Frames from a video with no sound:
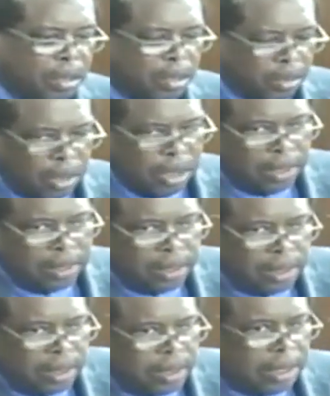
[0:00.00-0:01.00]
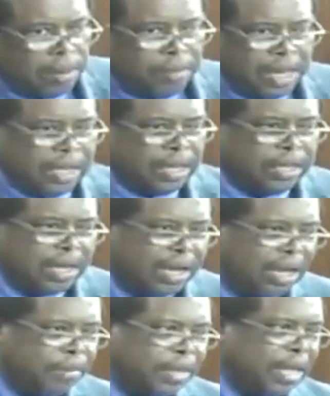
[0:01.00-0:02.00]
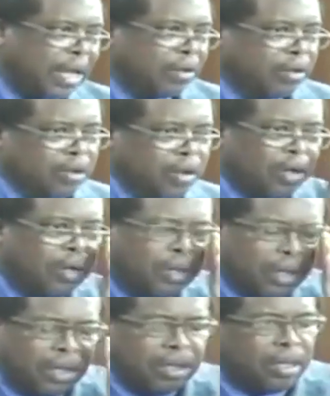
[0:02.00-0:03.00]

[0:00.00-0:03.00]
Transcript: Right? There are many. I could go.